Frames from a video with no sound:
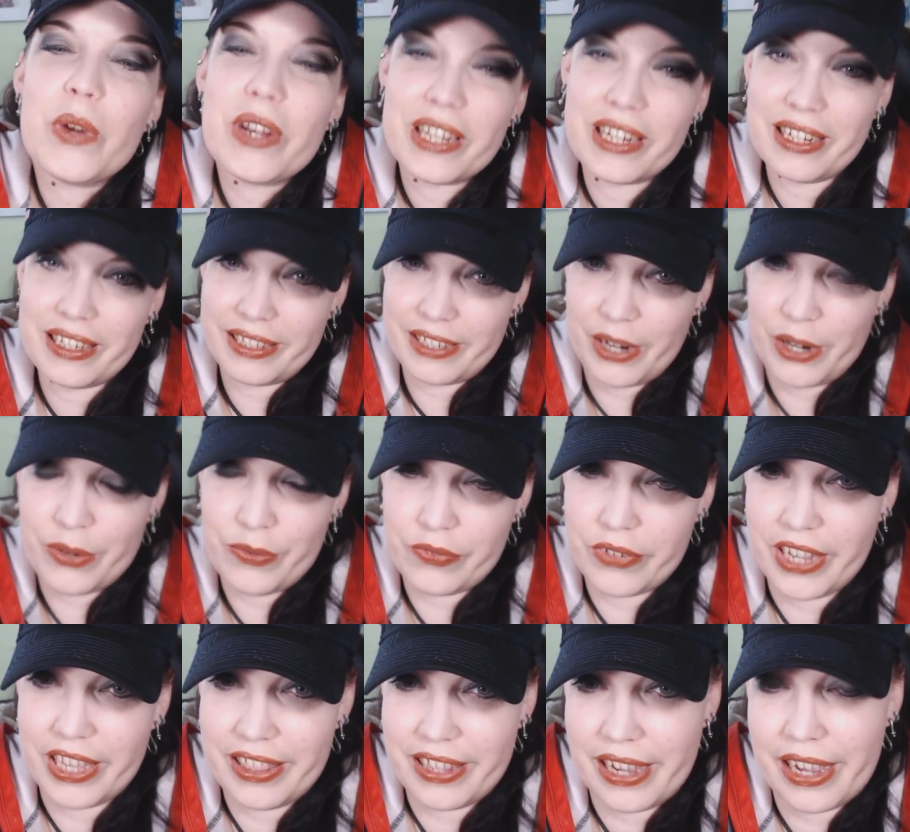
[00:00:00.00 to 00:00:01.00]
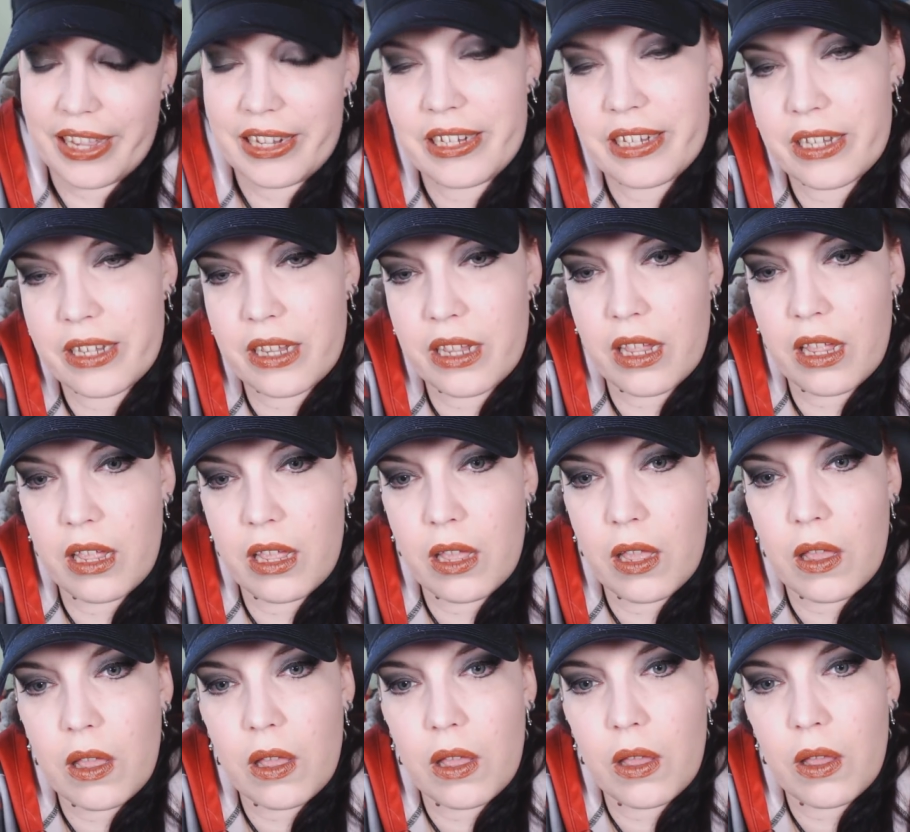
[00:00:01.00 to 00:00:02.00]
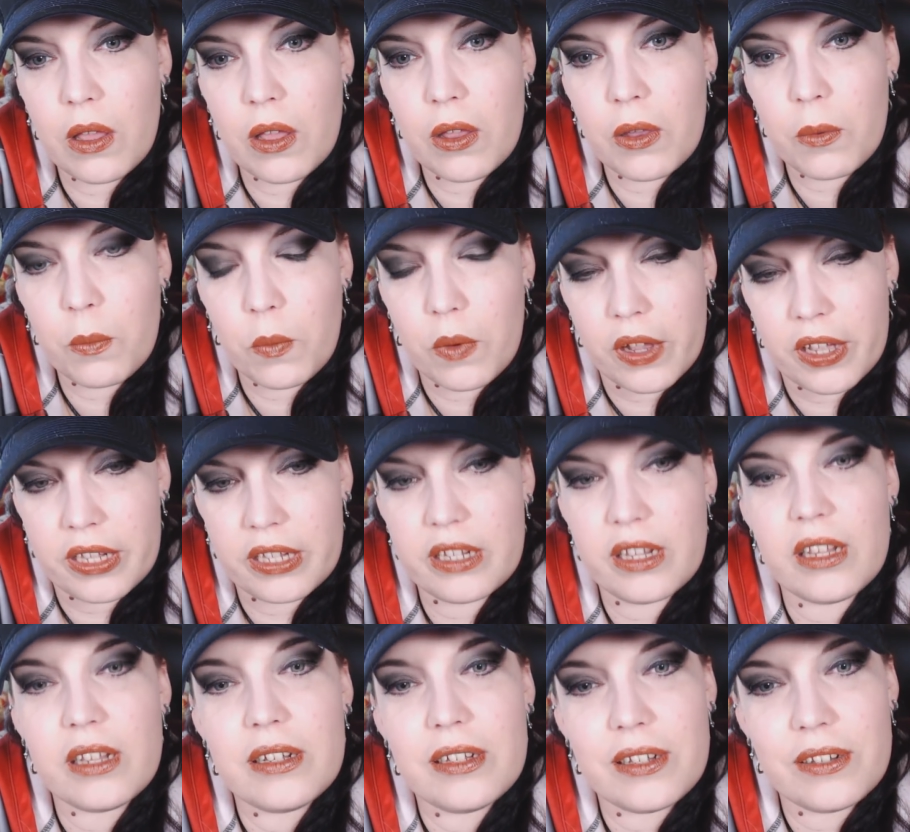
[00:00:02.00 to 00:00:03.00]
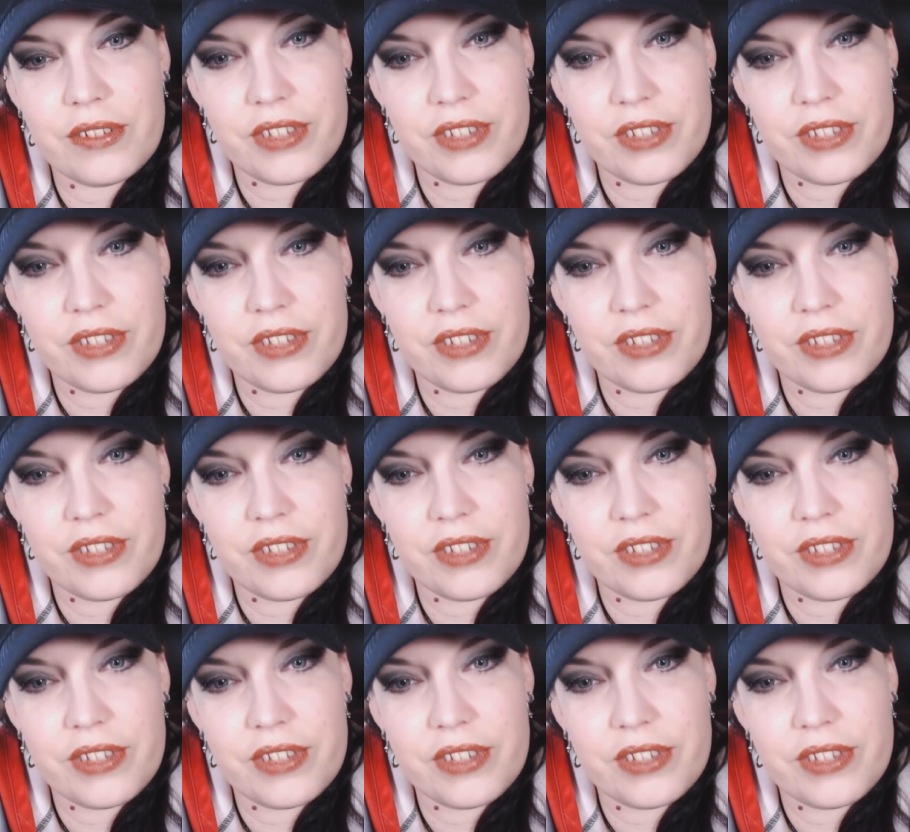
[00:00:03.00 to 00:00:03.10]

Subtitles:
We're going to clarify that. 1,